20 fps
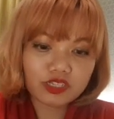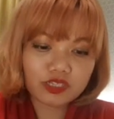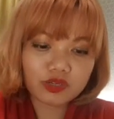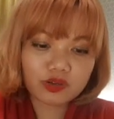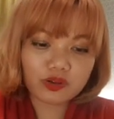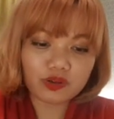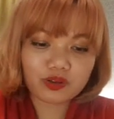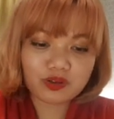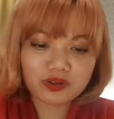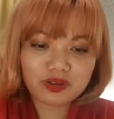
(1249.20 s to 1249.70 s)
so
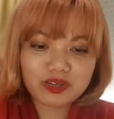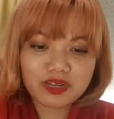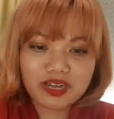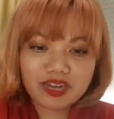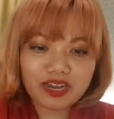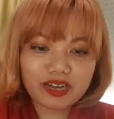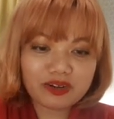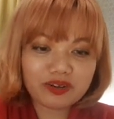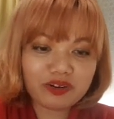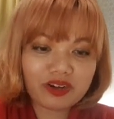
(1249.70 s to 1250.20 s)

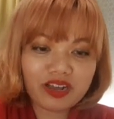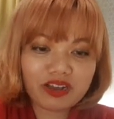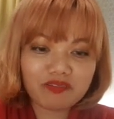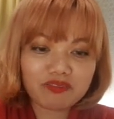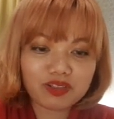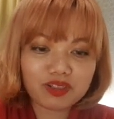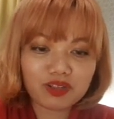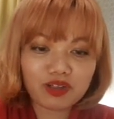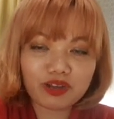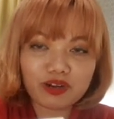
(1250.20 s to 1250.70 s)
I don't have
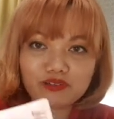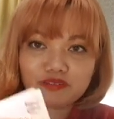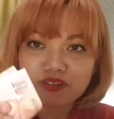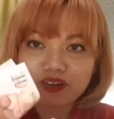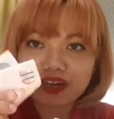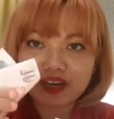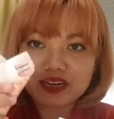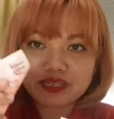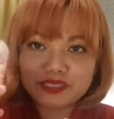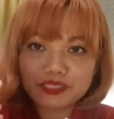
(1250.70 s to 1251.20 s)
a lot of
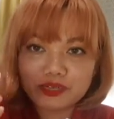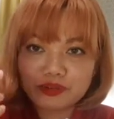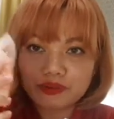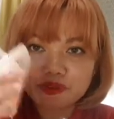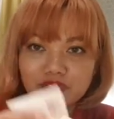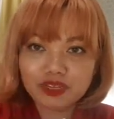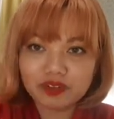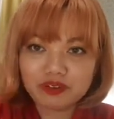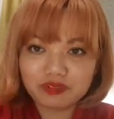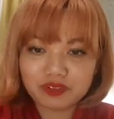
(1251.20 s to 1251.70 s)
cash. I
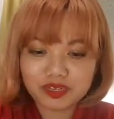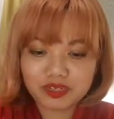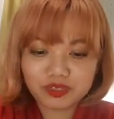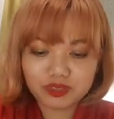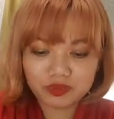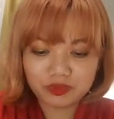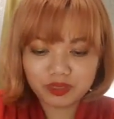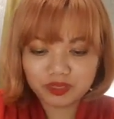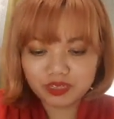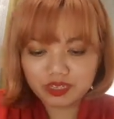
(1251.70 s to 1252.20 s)
only have like
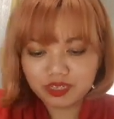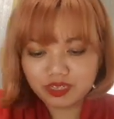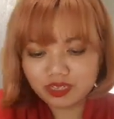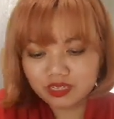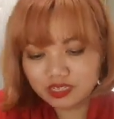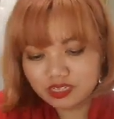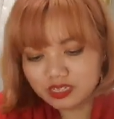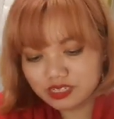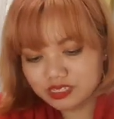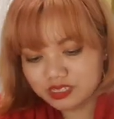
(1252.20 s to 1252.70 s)
20
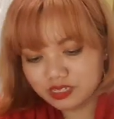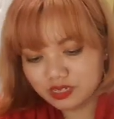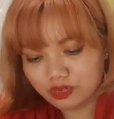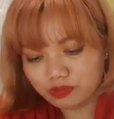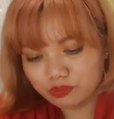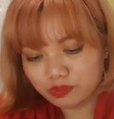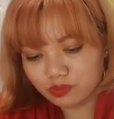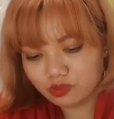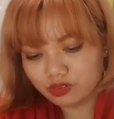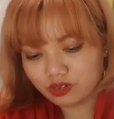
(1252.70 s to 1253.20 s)

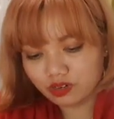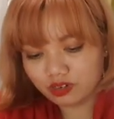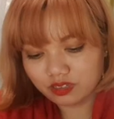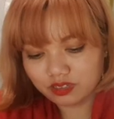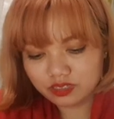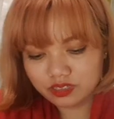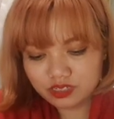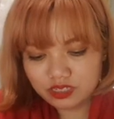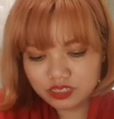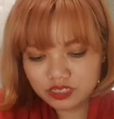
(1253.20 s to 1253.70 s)
Singapore
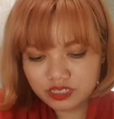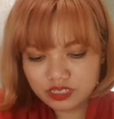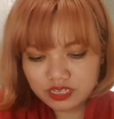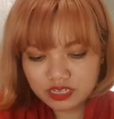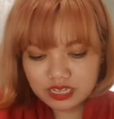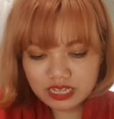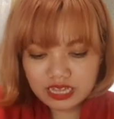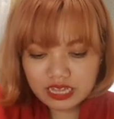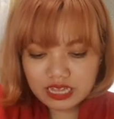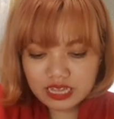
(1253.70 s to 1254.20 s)
dollars.
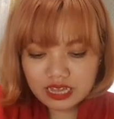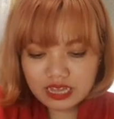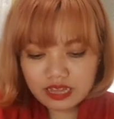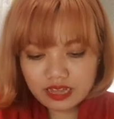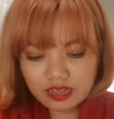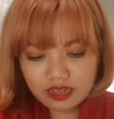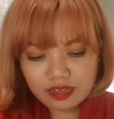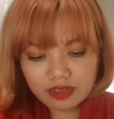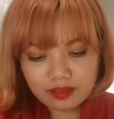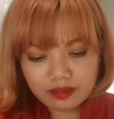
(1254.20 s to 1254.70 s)

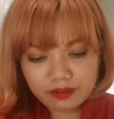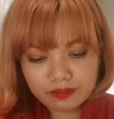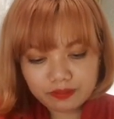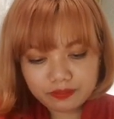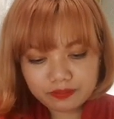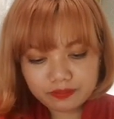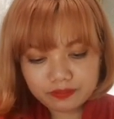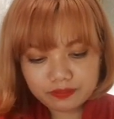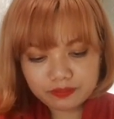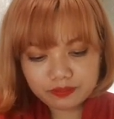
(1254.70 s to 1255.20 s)

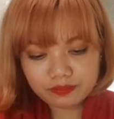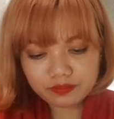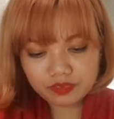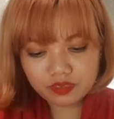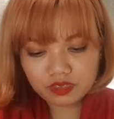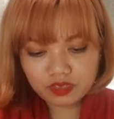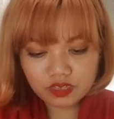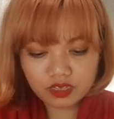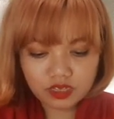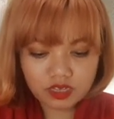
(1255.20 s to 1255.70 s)
Um,
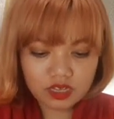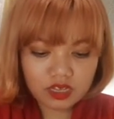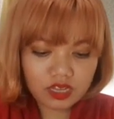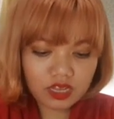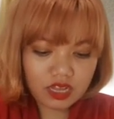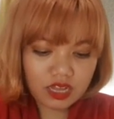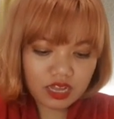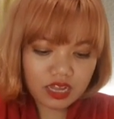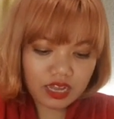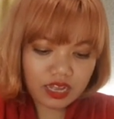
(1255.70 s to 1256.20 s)

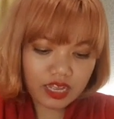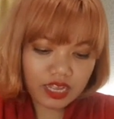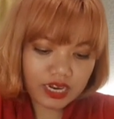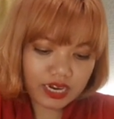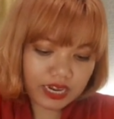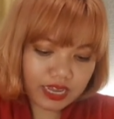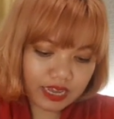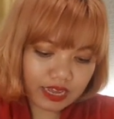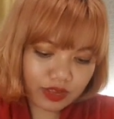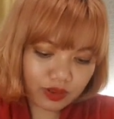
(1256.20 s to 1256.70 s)
and
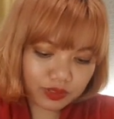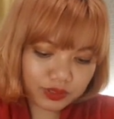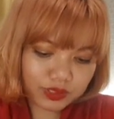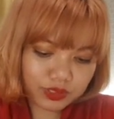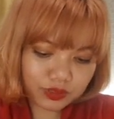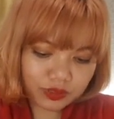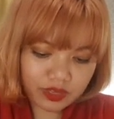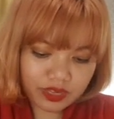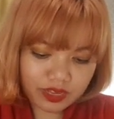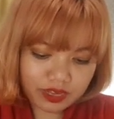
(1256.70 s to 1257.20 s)
I
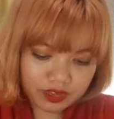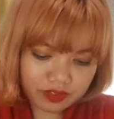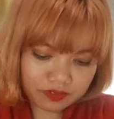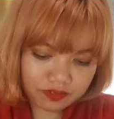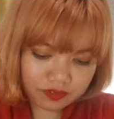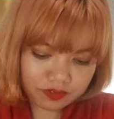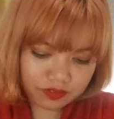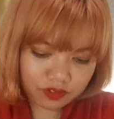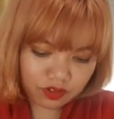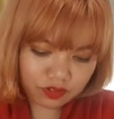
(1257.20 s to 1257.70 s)
also have,
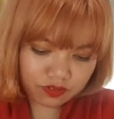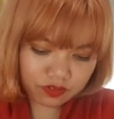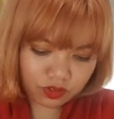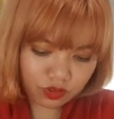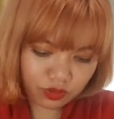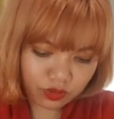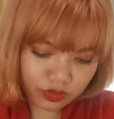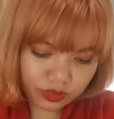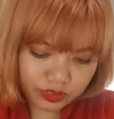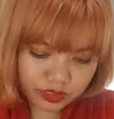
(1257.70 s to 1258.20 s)
of
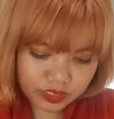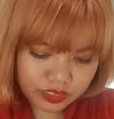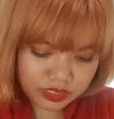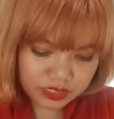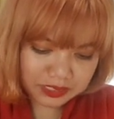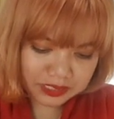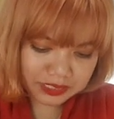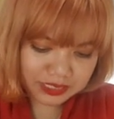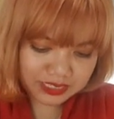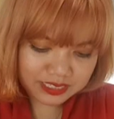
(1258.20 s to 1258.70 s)
course,
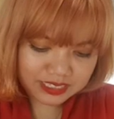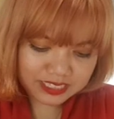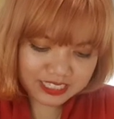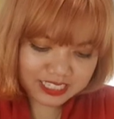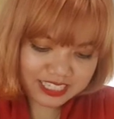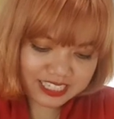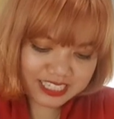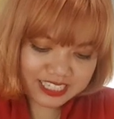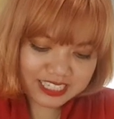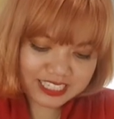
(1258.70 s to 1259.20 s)

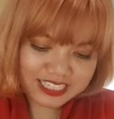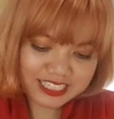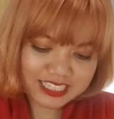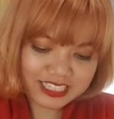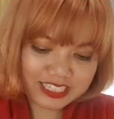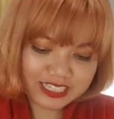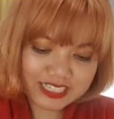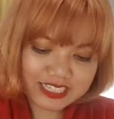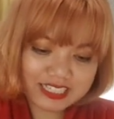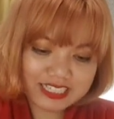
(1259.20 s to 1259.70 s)

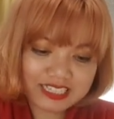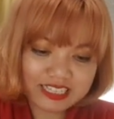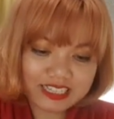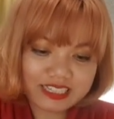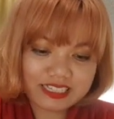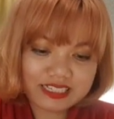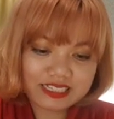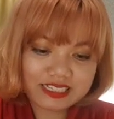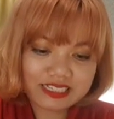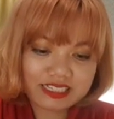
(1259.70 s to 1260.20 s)
just in
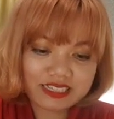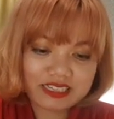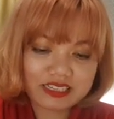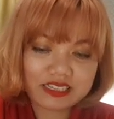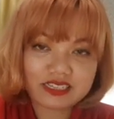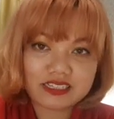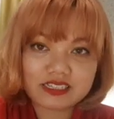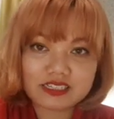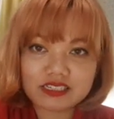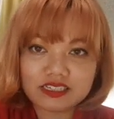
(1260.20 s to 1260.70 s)
case,
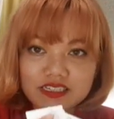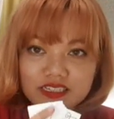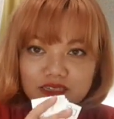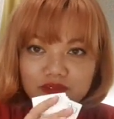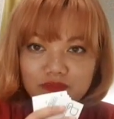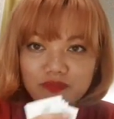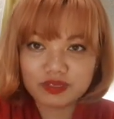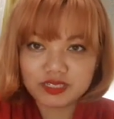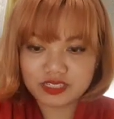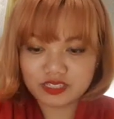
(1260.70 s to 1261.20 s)

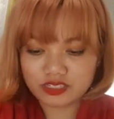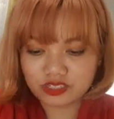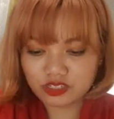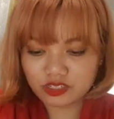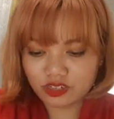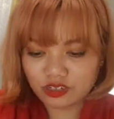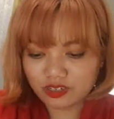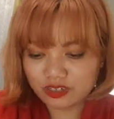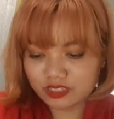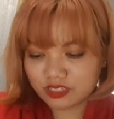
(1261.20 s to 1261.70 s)
some business
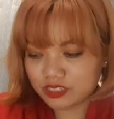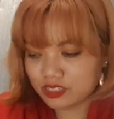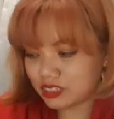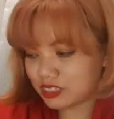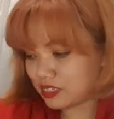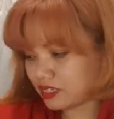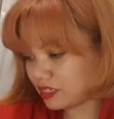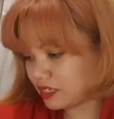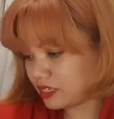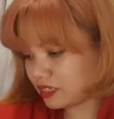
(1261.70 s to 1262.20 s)
cards.
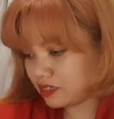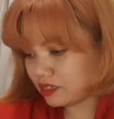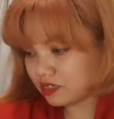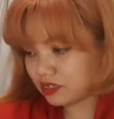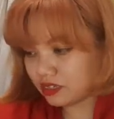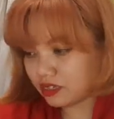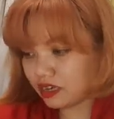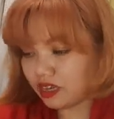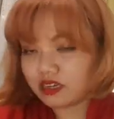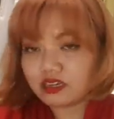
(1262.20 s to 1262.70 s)

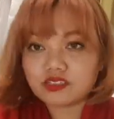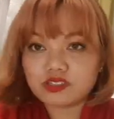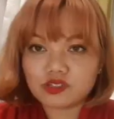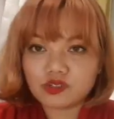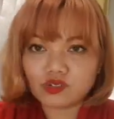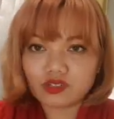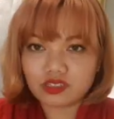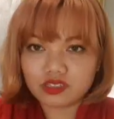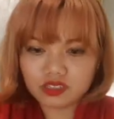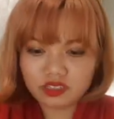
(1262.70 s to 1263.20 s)
Yeah, as
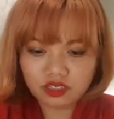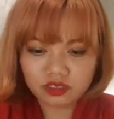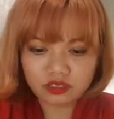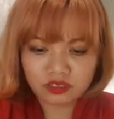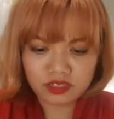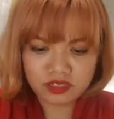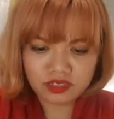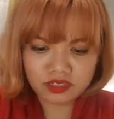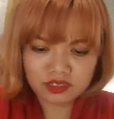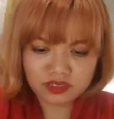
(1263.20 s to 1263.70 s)
you can tell,
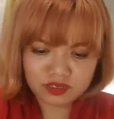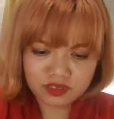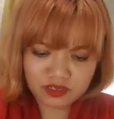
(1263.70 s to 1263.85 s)
like